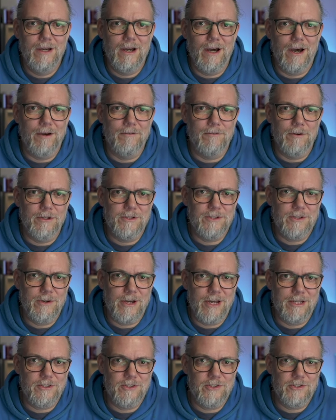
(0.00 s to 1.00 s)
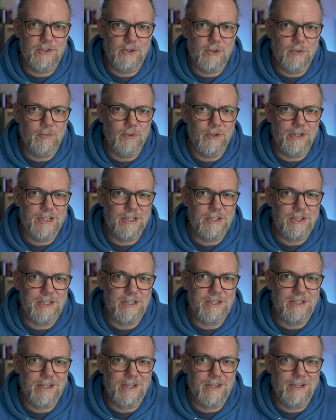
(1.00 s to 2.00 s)
I've also had super itchy
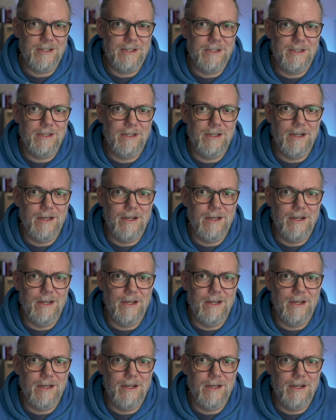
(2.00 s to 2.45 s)
skin